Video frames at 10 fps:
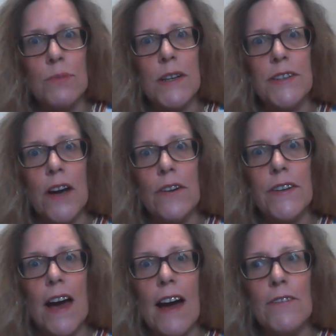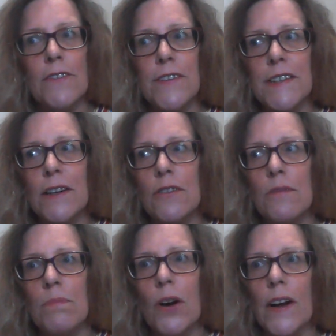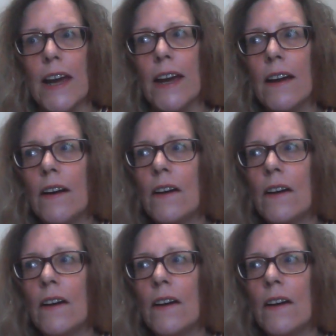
we don't have a physical body,